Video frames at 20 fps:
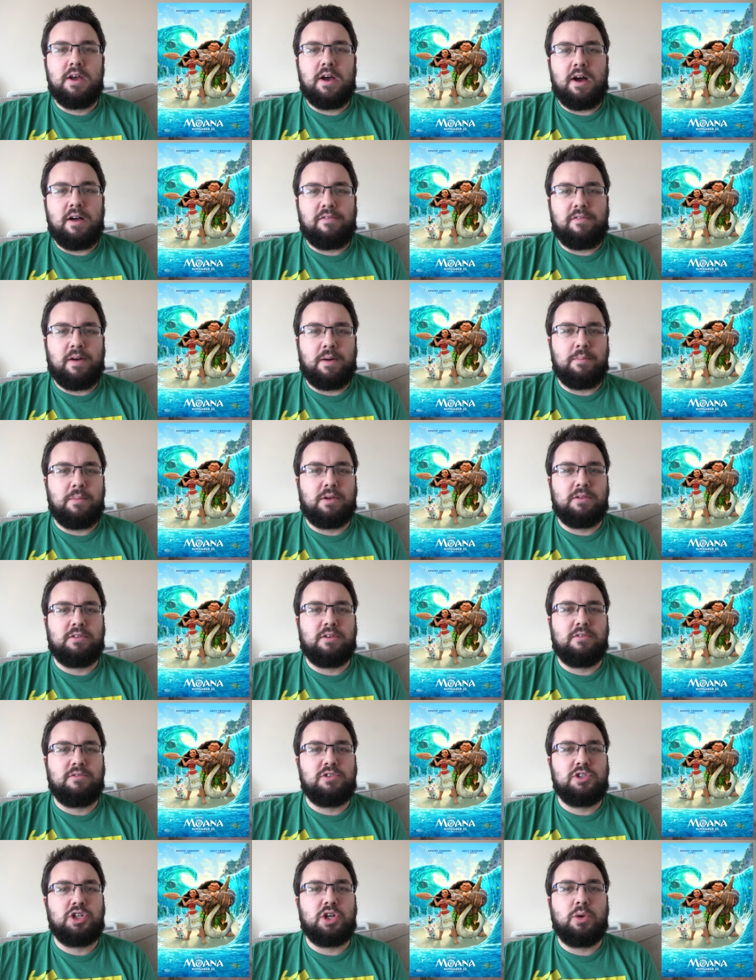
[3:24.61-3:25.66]
I found
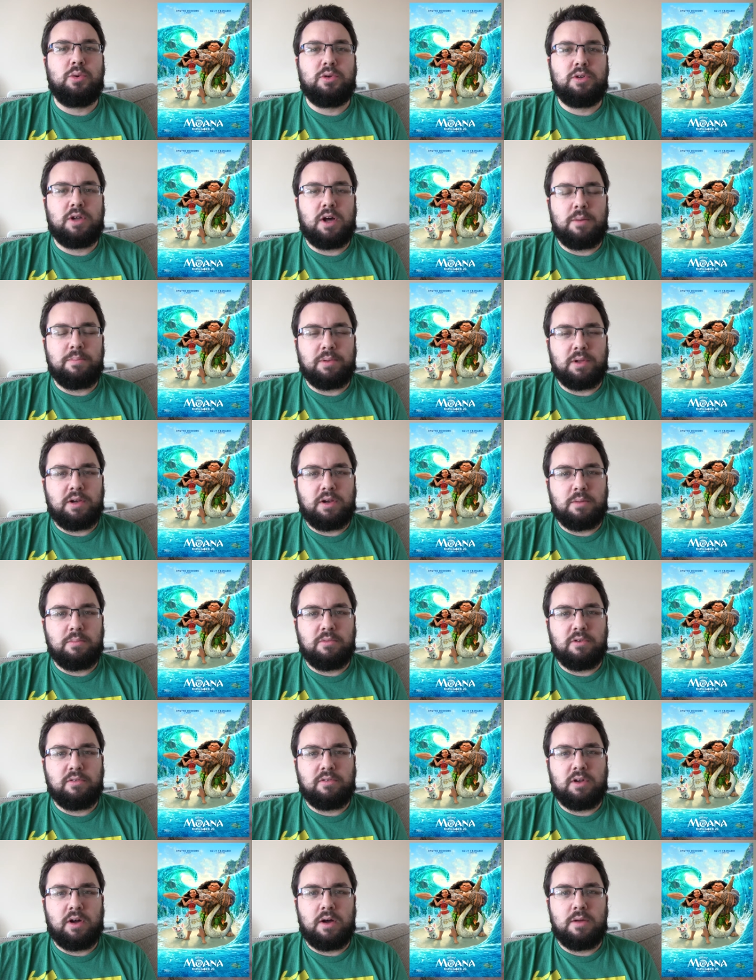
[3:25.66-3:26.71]
myself choked up a
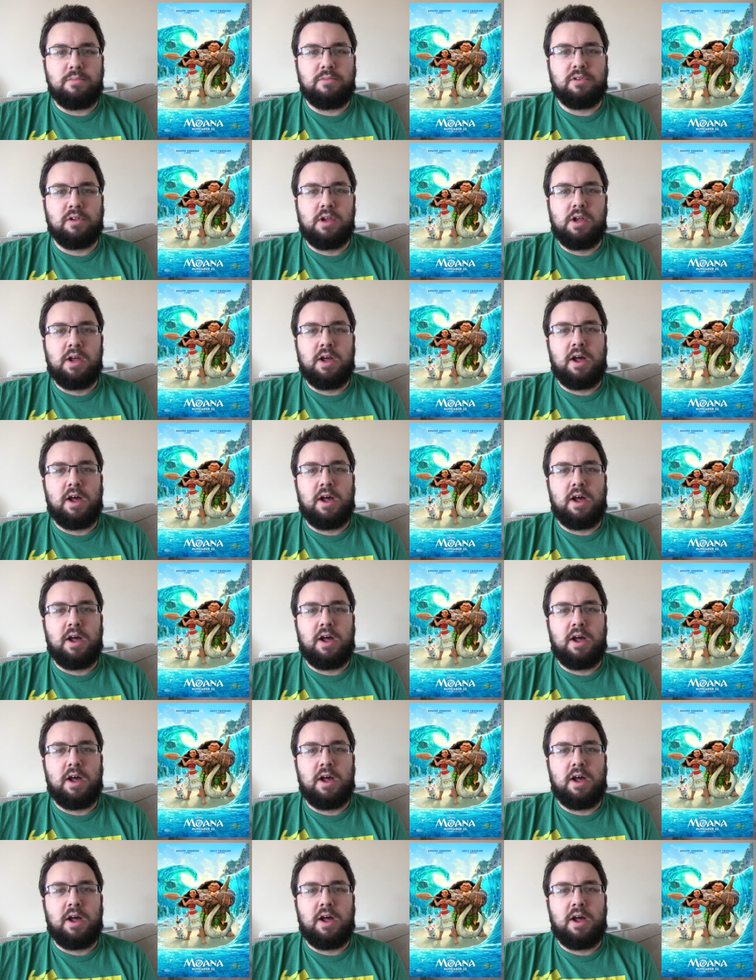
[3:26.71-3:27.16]
number of times